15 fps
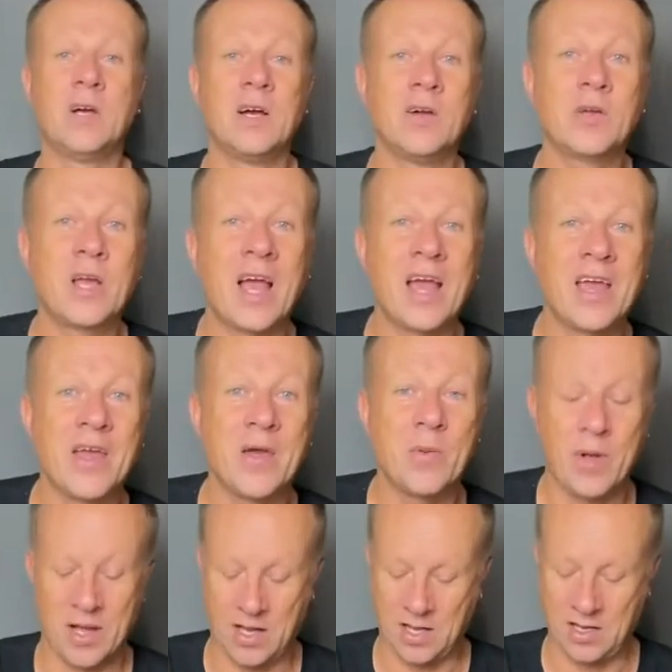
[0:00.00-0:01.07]
Okay, here
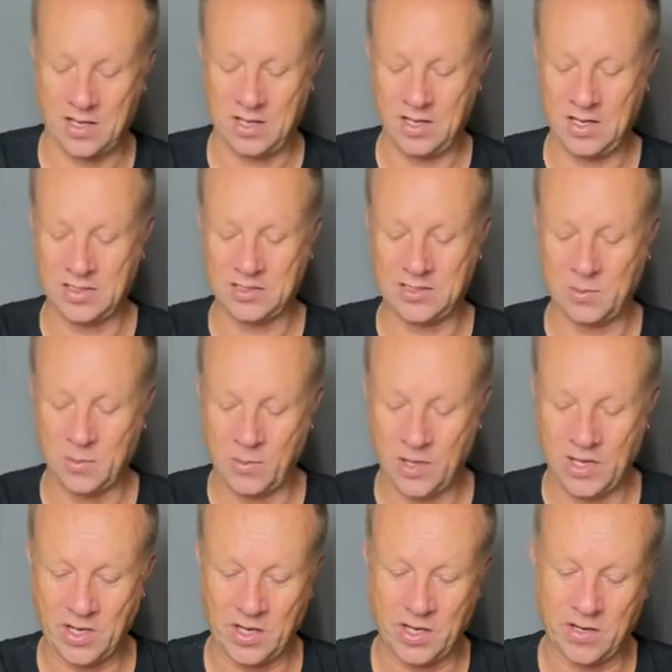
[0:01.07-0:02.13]
we are. Let's see what we
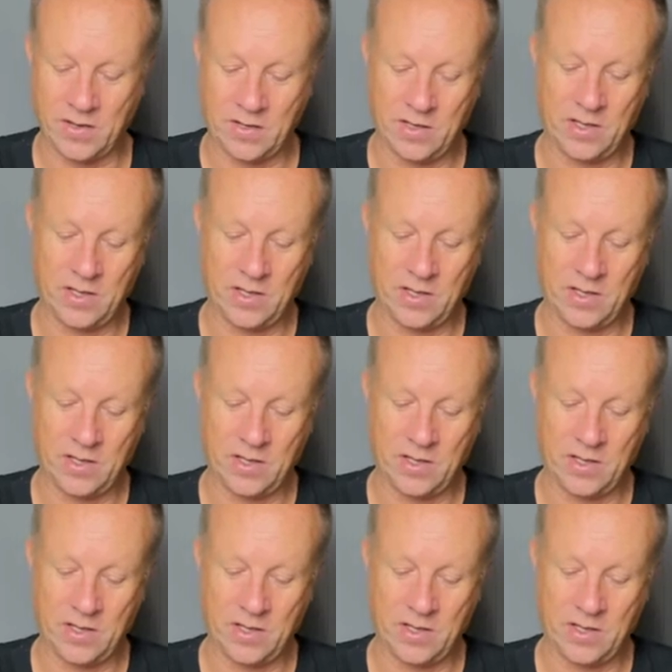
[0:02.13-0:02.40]
can do.